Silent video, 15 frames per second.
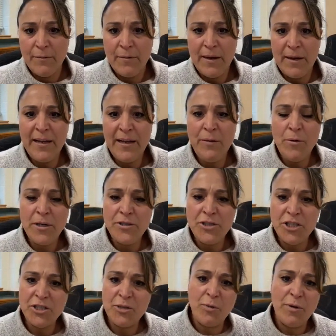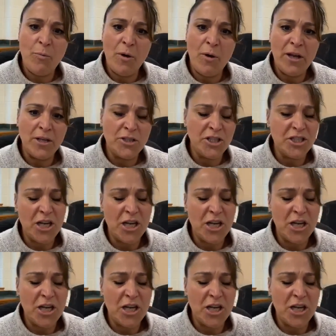anyone just would want to just